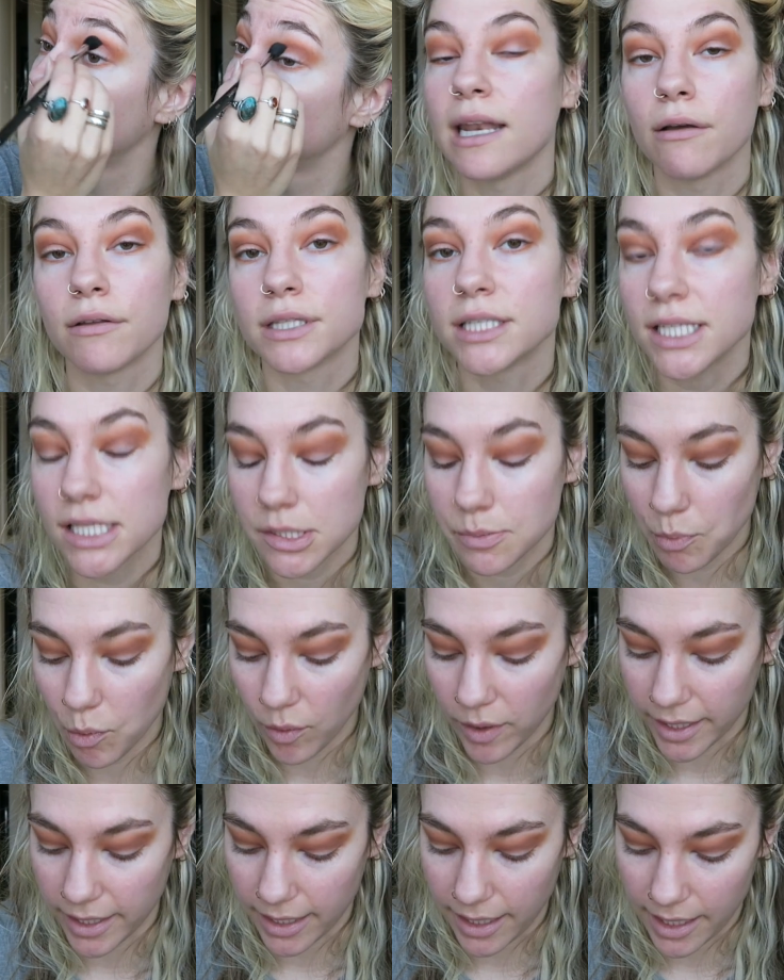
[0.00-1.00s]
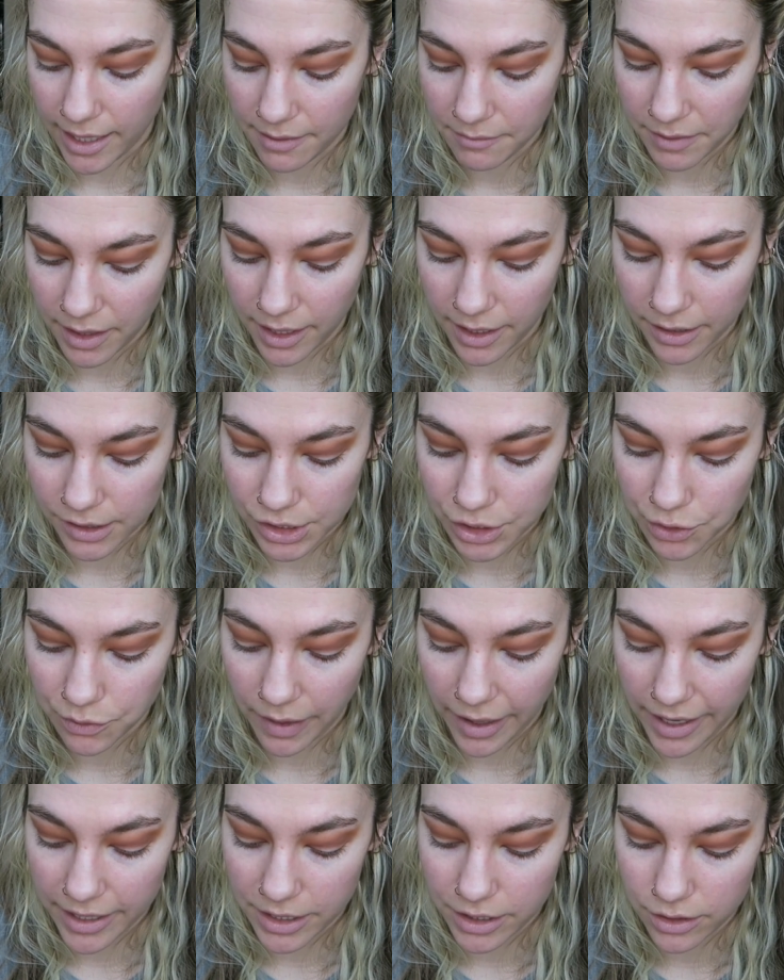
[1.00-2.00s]
Now at this point, I'm like, I'm
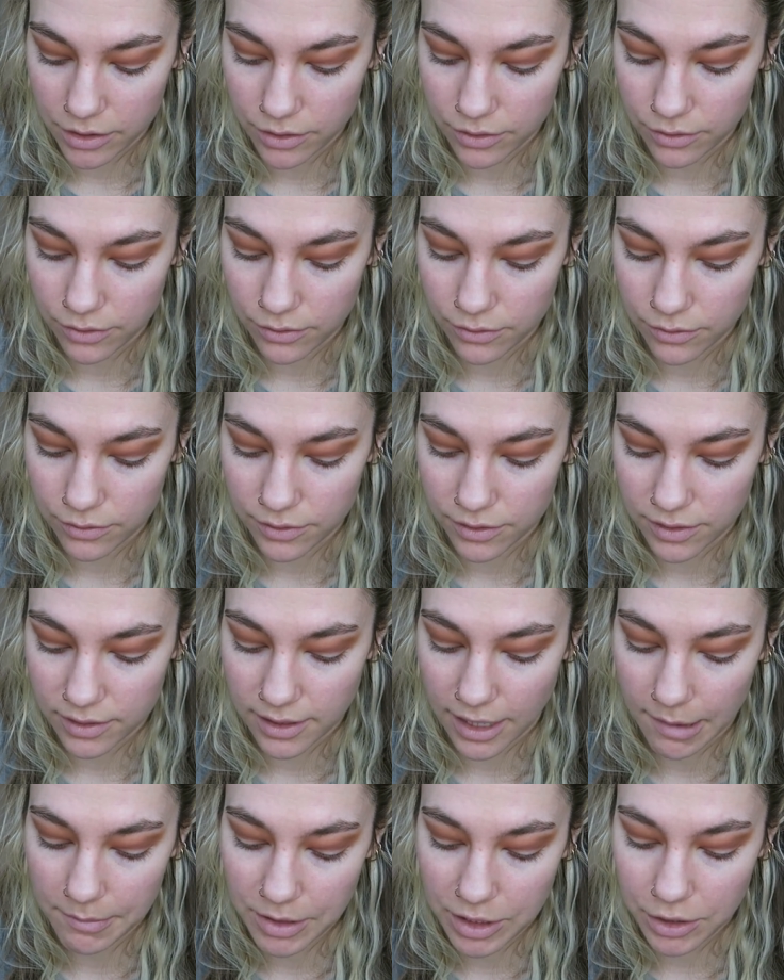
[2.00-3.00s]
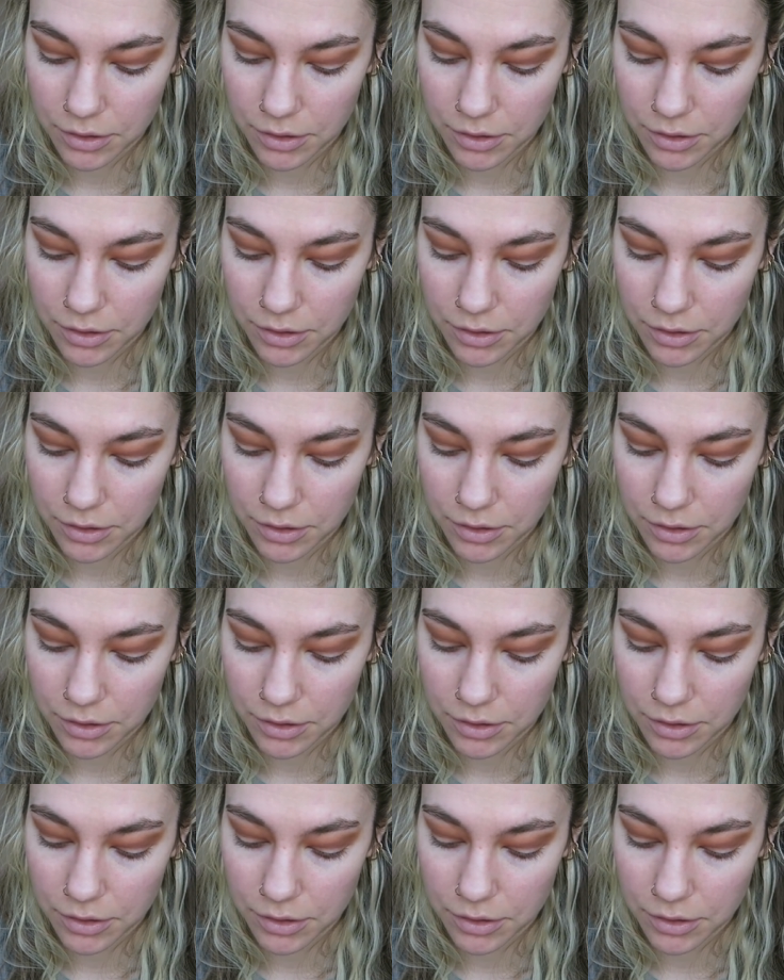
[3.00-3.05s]
gonna